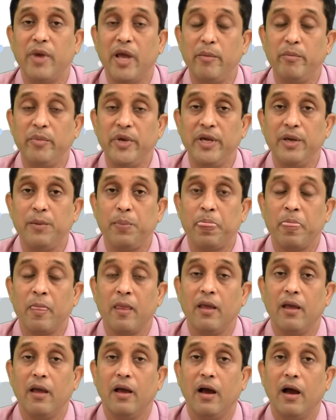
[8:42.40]
be
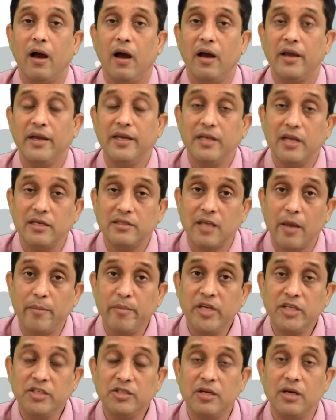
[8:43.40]
in a
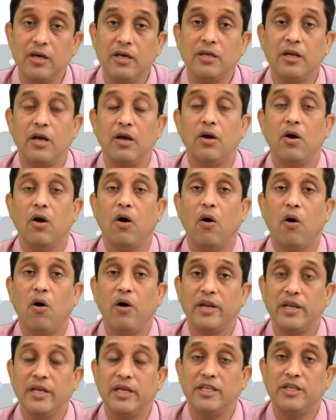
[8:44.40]
semester,
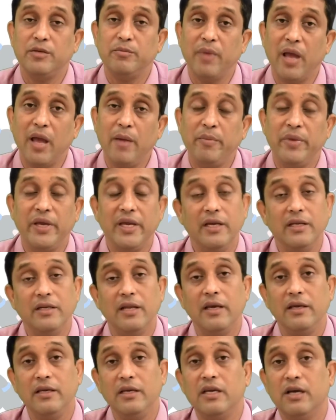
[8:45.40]
or it may be in
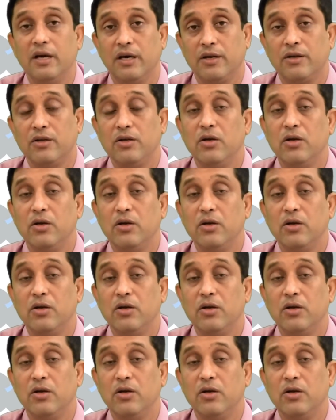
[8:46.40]
a year.